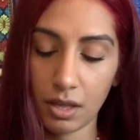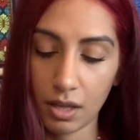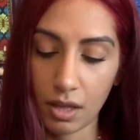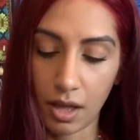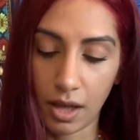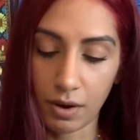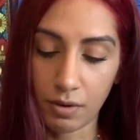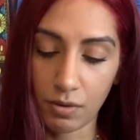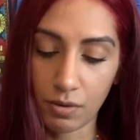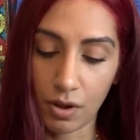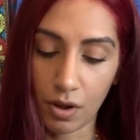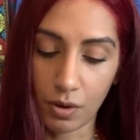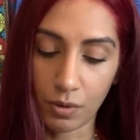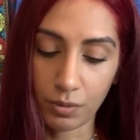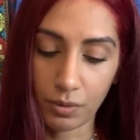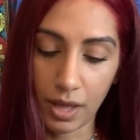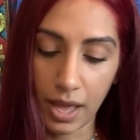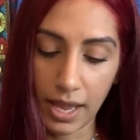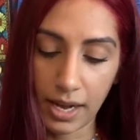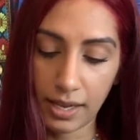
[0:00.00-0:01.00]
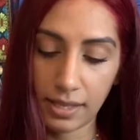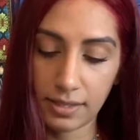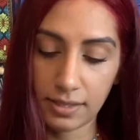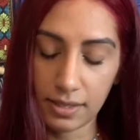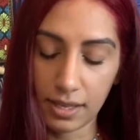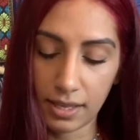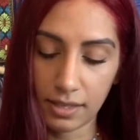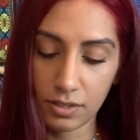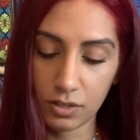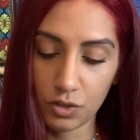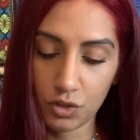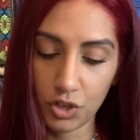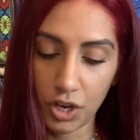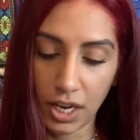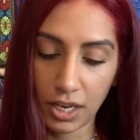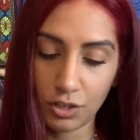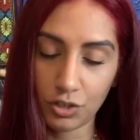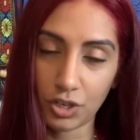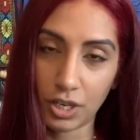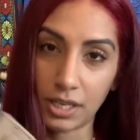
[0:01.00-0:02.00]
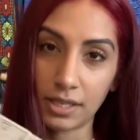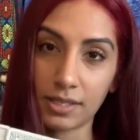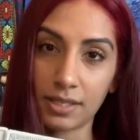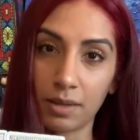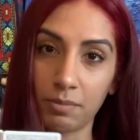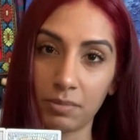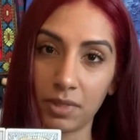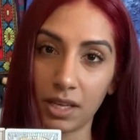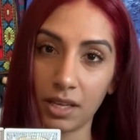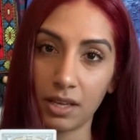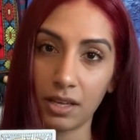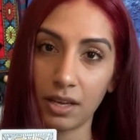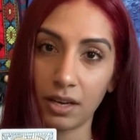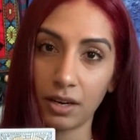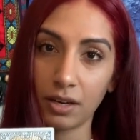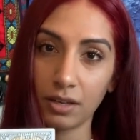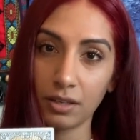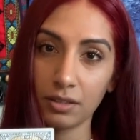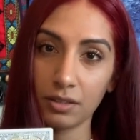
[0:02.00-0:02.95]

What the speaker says: I don't know. And it's changing something here.